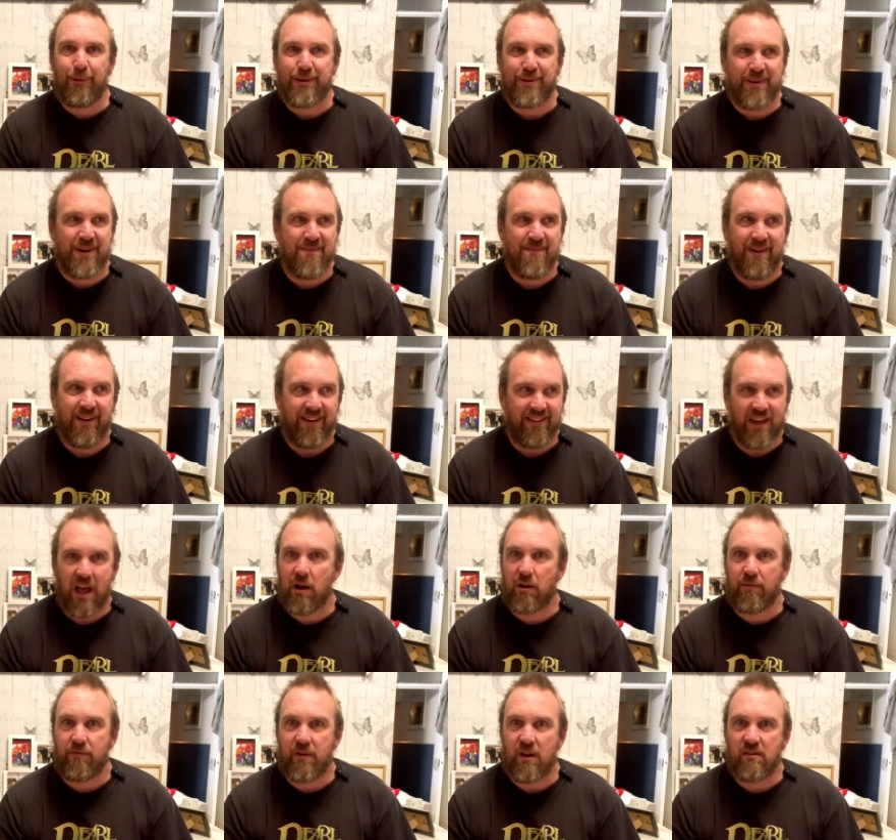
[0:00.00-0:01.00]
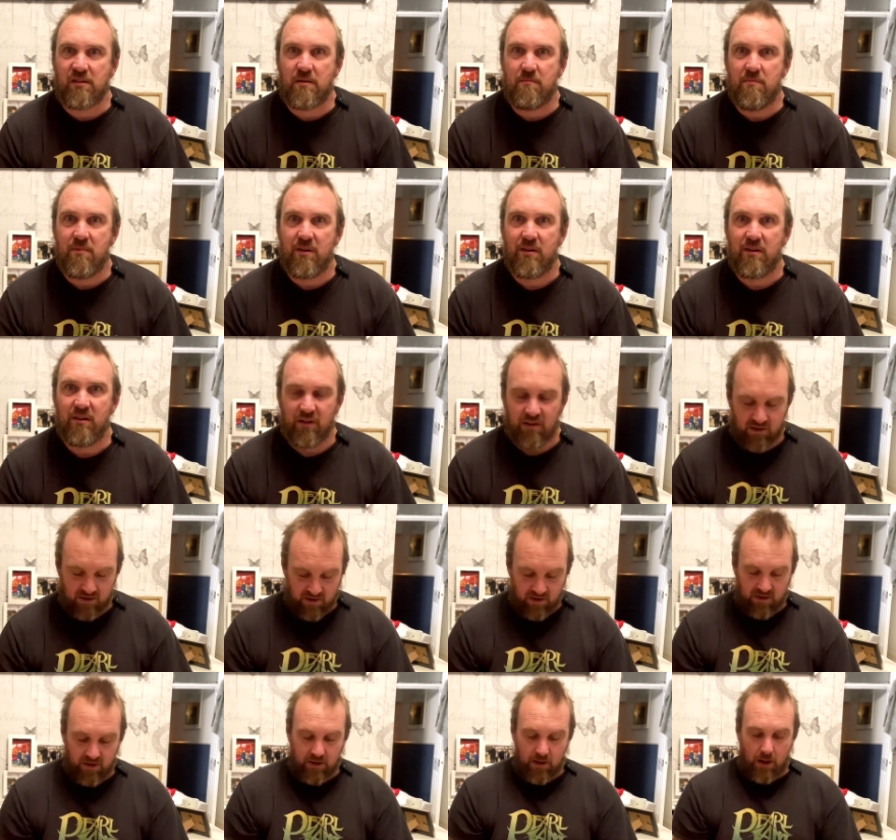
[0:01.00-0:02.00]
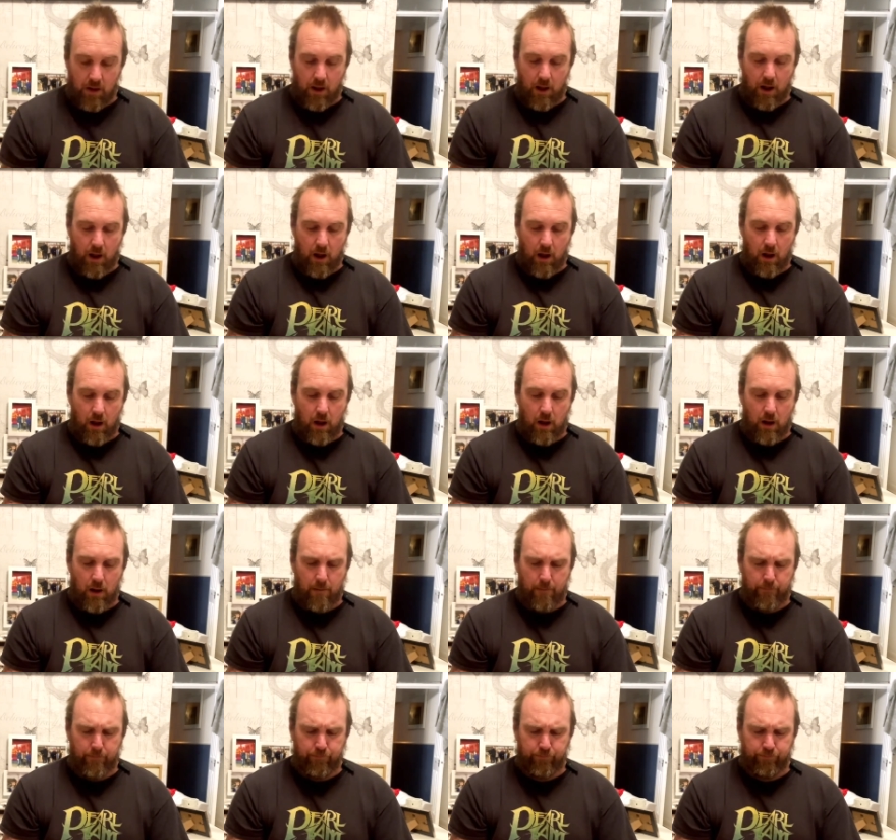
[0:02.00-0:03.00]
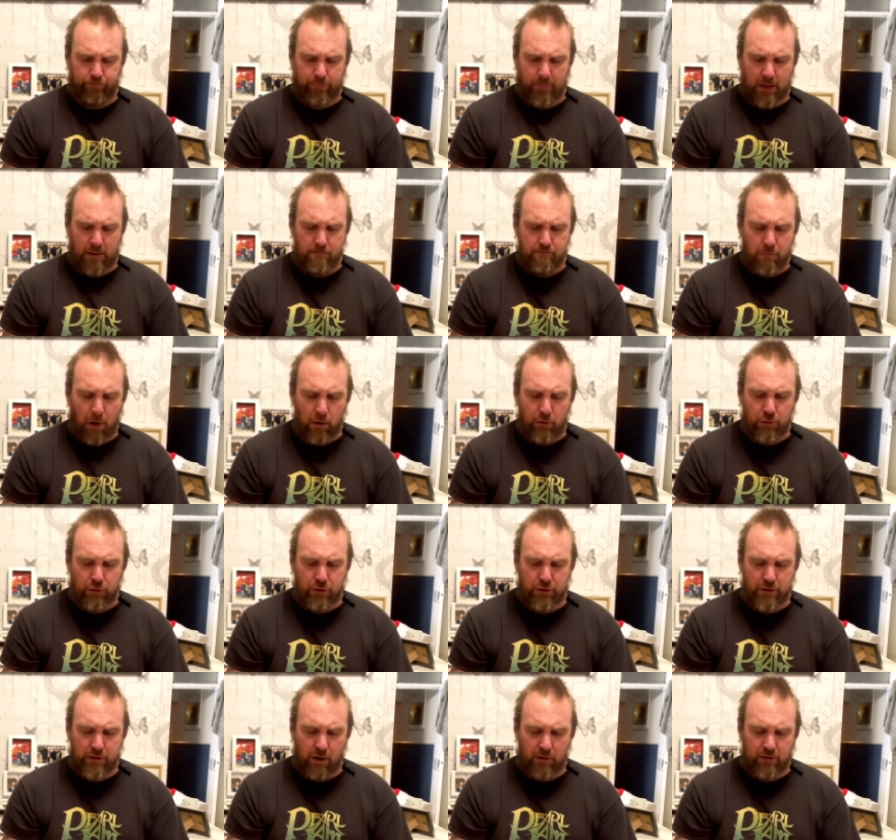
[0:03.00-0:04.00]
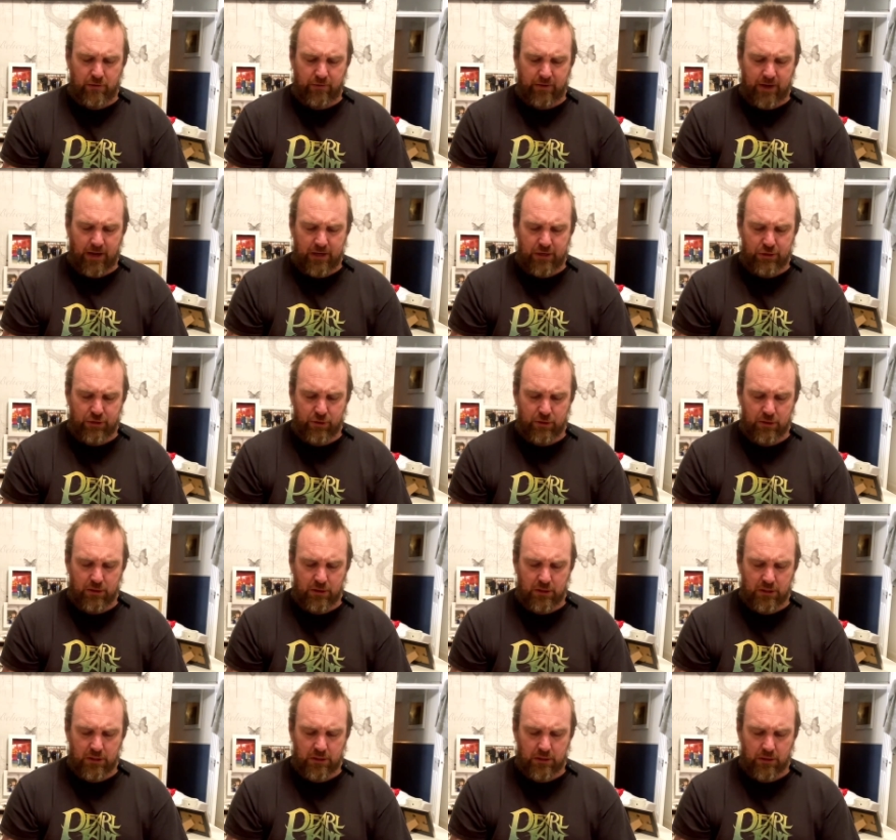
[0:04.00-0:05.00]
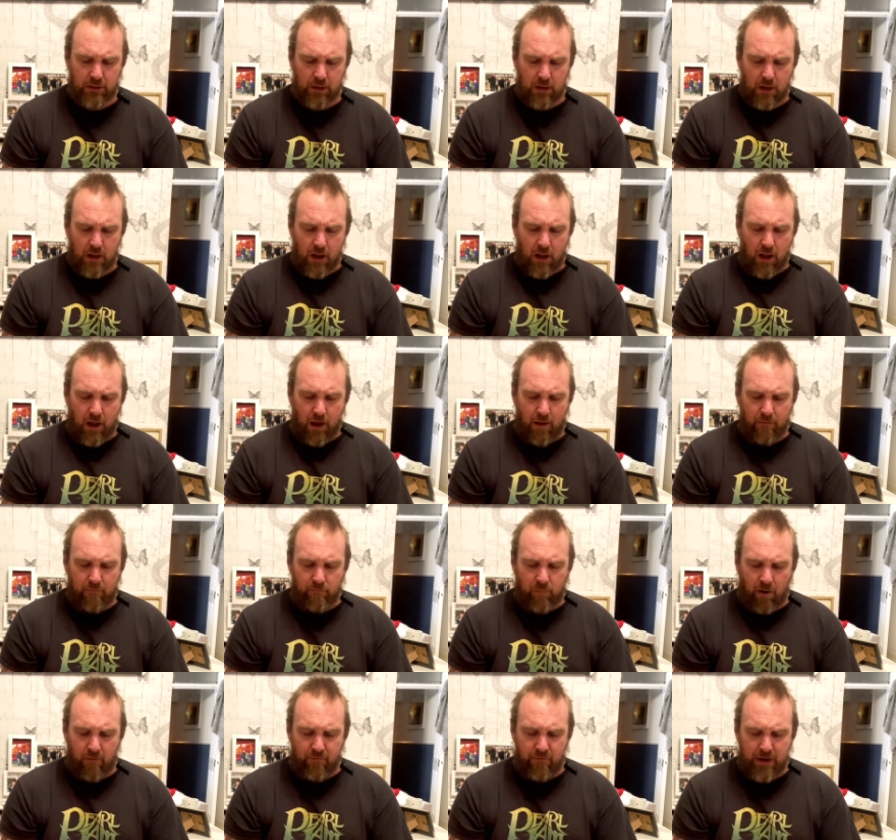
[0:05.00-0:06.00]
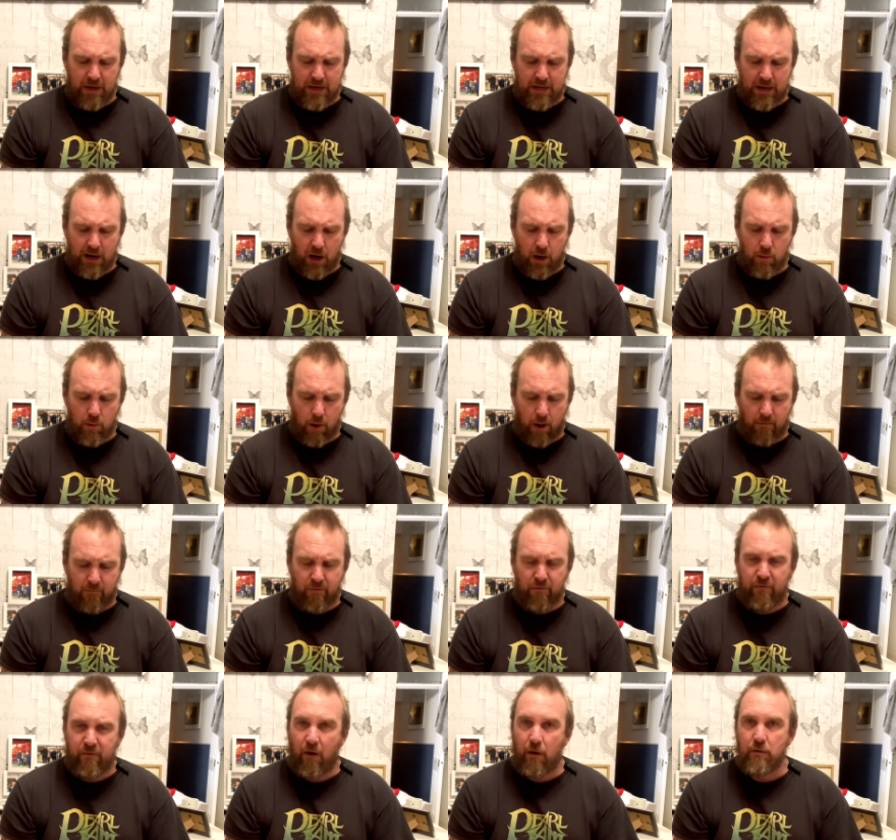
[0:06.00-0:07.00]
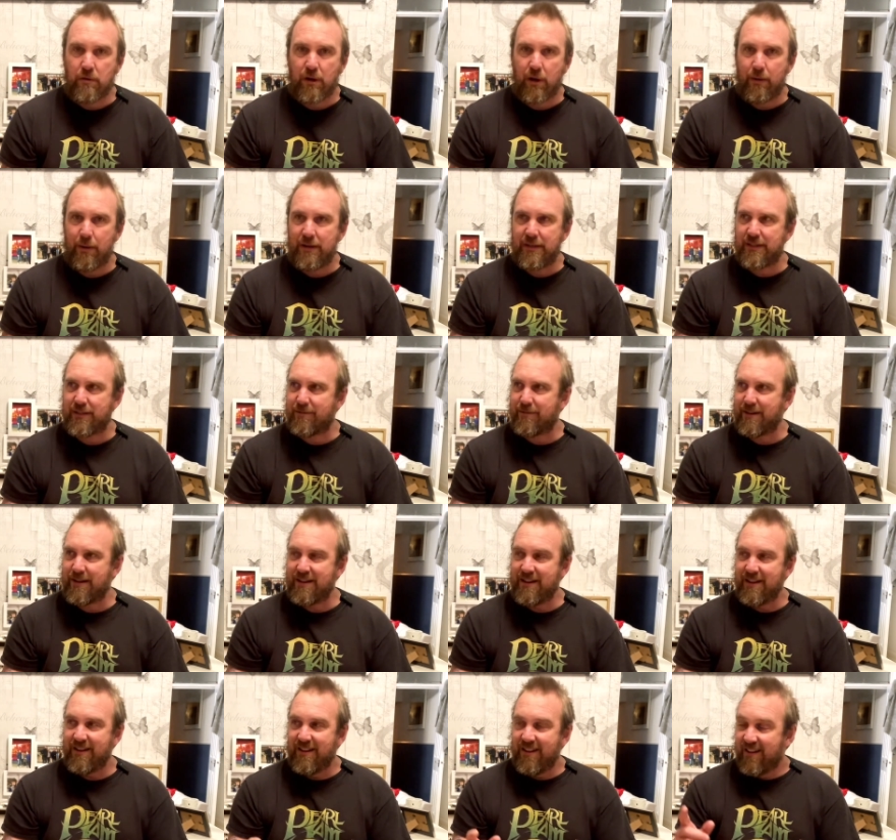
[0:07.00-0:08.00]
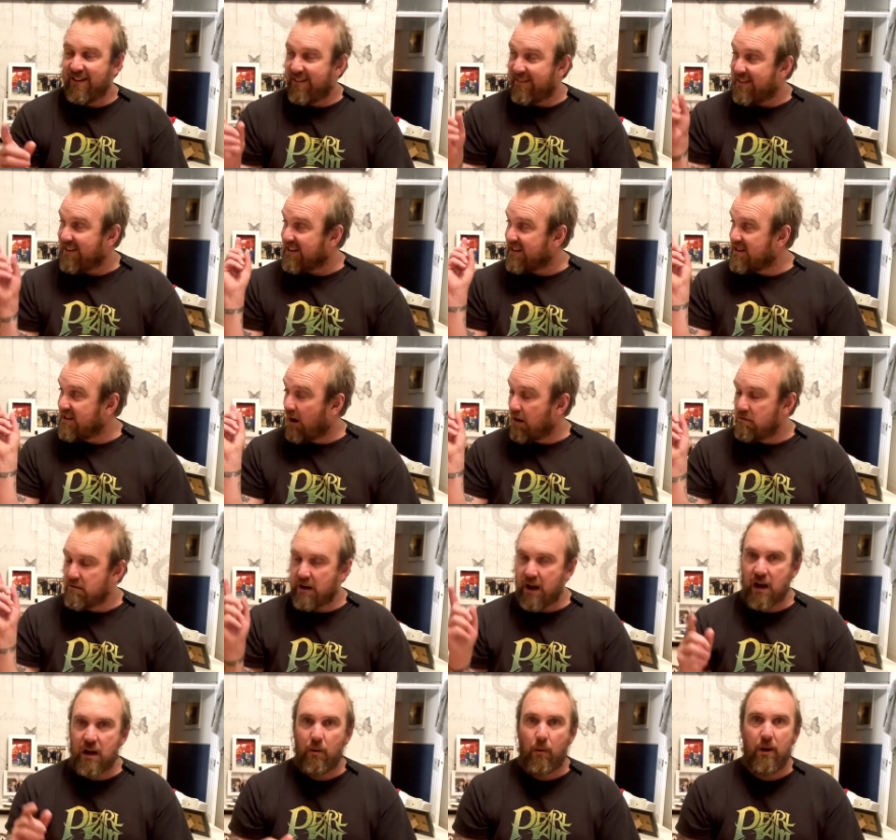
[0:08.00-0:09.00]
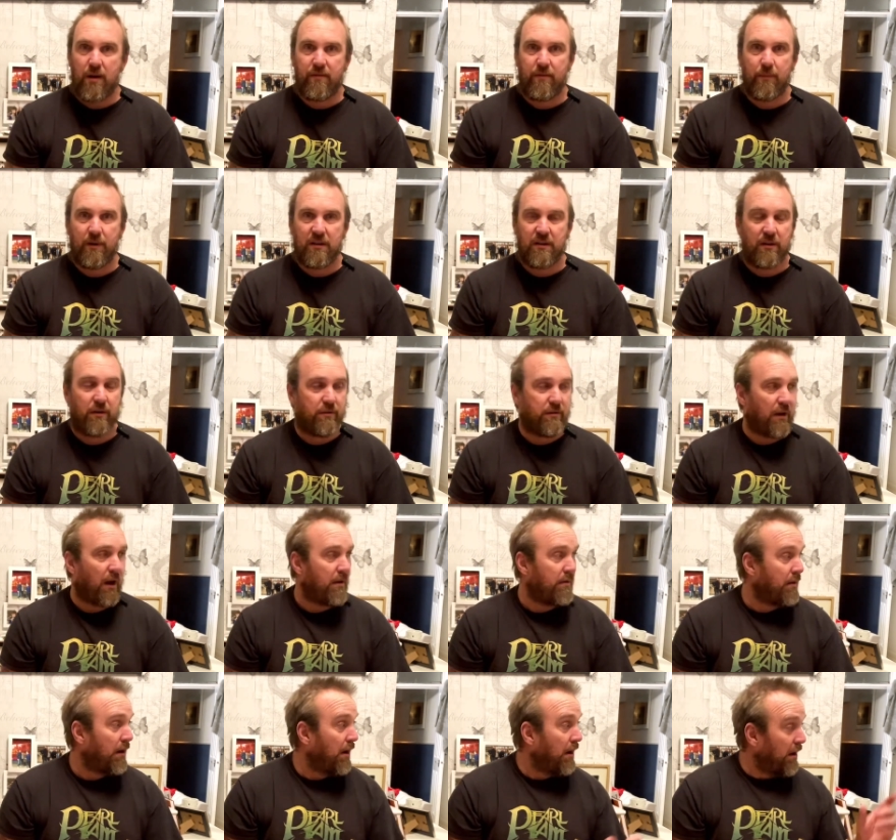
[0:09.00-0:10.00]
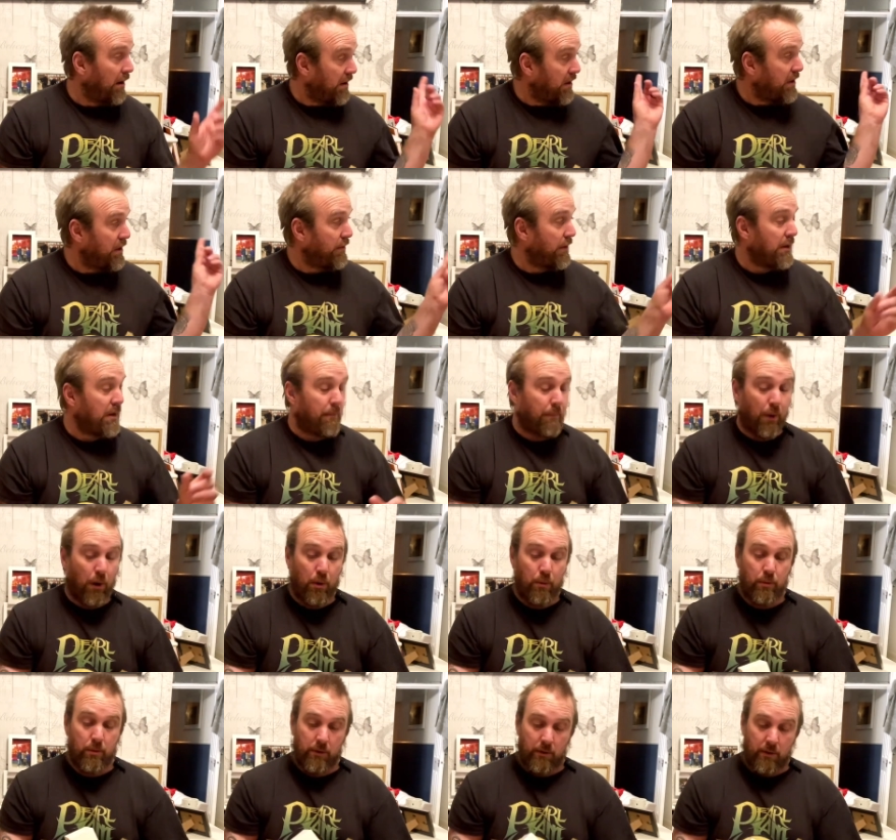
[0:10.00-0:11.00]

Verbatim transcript: to him, that'll confuse him, motion notifications, video and photo history. There's no getting away from this, Hugo, you're in the poo.